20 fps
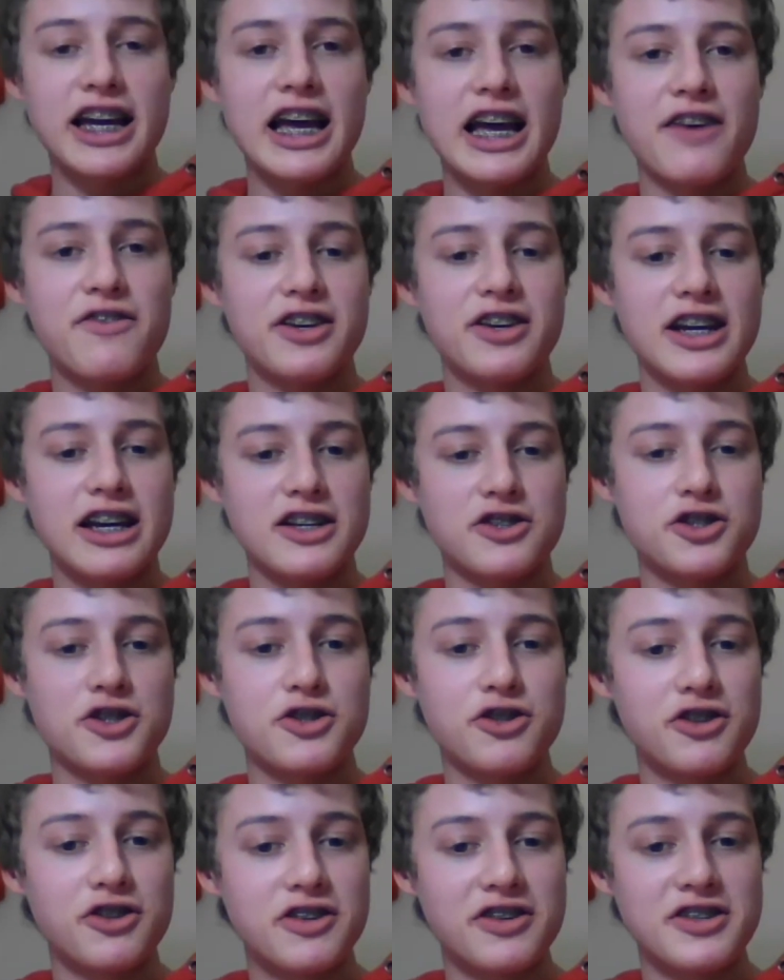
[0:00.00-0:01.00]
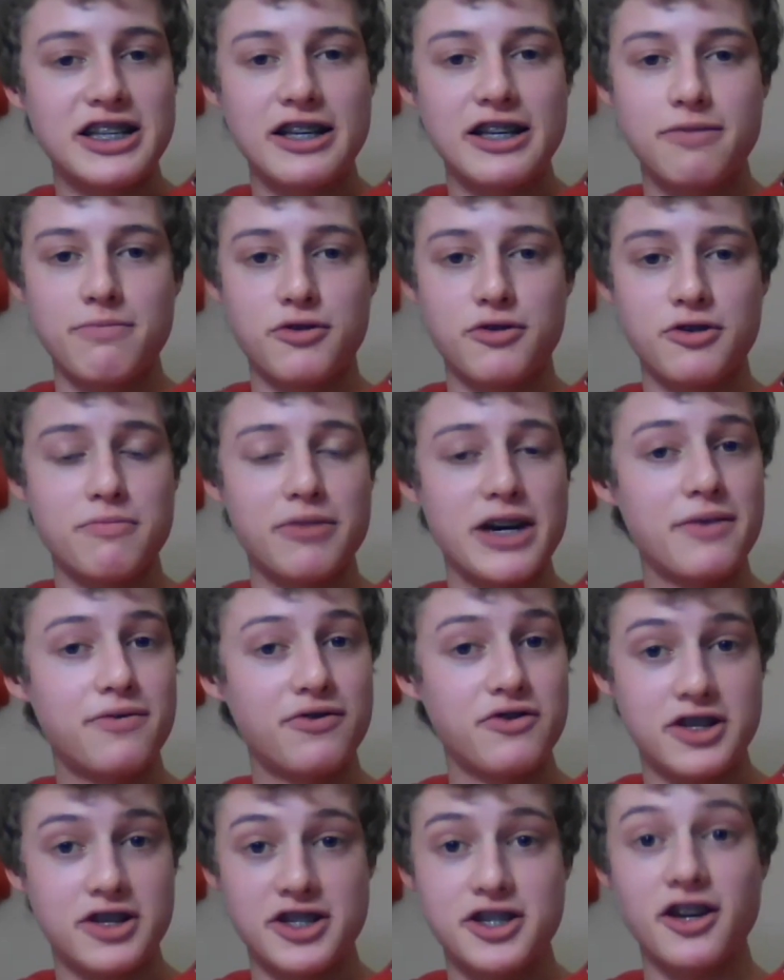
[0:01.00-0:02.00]
care if the next two UFC blue and
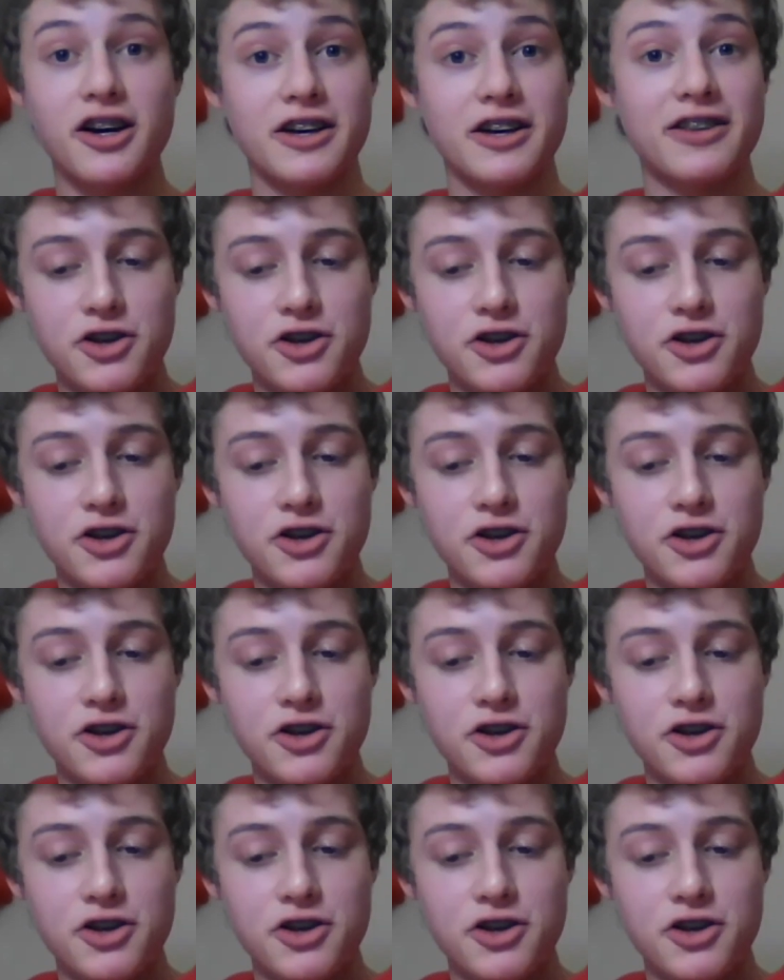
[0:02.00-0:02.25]
pay-per-views suck.